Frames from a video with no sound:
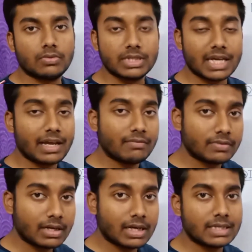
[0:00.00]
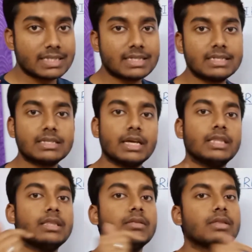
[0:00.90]
which I have discussed
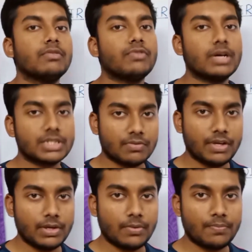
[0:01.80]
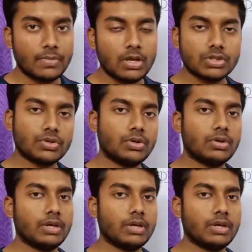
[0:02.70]
in the first video. So